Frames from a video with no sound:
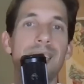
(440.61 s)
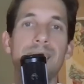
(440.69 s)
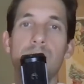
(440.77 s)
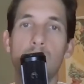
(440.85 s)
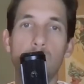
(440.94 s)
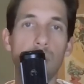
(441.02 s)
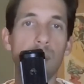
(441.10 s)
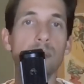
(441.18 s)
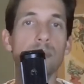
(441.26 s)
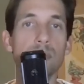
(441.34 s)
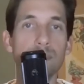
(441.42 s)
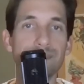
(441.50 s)
You know,
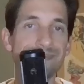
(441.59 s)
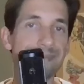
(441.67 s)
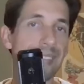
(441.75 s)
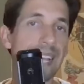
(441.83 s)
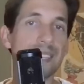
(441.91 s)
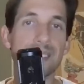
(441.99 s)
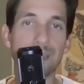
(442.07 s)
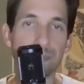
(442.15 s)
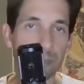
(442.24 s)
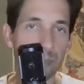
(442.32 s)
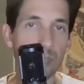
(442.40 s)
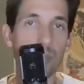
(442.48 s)
and that's,
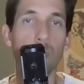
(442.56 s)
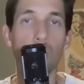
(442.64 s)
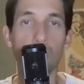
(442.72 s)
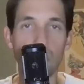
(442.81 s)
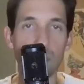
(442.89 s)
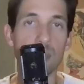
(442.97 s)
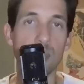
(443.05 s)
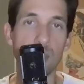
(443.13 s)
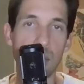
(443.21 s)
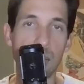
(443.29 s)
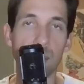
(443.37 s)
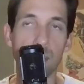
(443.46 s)
you know, we'll get into the
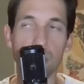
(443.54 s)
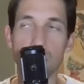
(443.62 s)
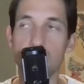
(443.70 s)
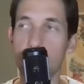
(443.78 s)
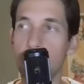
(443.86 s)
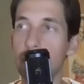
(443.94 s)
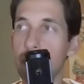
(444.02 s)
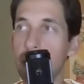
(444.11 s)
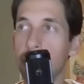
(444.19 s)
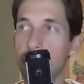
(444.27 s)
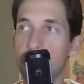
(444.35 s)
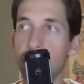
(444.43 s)
actors in a minute
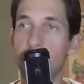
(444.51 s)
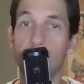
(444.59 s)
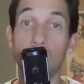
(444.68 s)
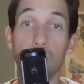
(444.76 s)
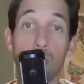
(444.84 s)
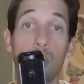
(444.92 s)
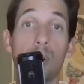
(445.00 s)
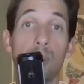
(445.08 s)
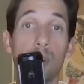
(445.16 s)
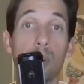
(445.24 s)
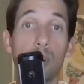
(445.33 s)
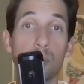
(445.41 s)
because I think they're
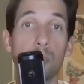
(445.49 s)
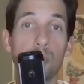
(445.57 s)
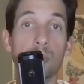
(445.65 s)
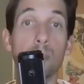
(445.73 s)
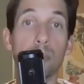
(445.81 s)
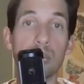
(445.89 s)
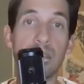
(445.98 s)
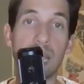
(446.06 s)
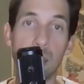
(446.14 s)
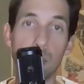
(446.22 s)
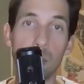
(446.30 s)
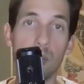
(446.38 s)
in large part to
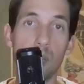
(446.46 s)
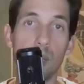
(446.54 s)
blame